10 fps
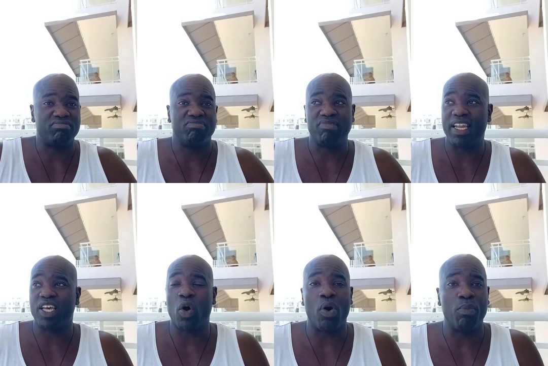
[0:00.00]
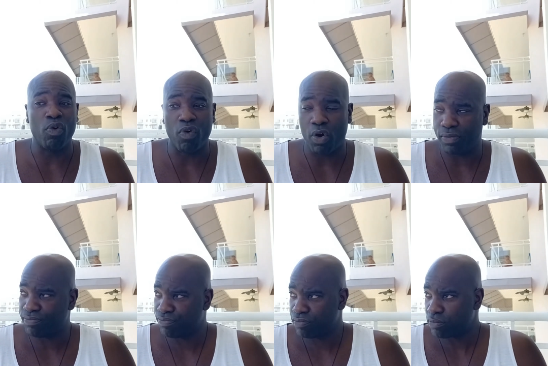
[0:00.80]
let it go and move on.
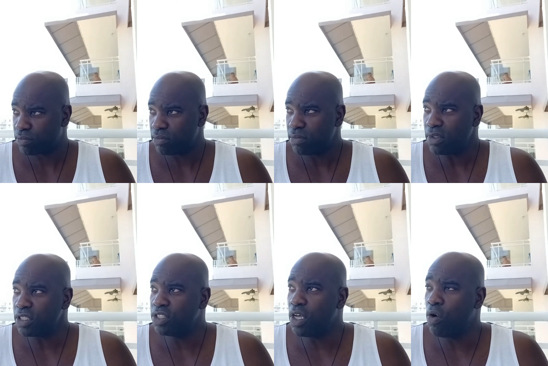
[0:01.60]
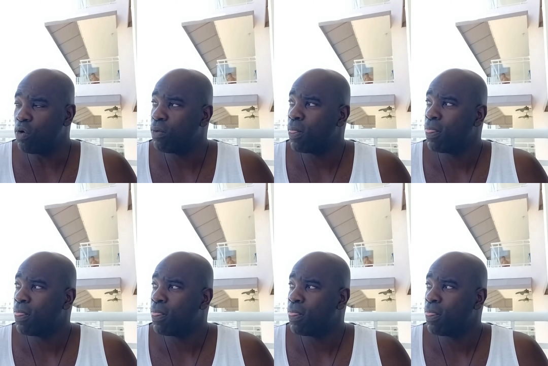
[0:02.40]
So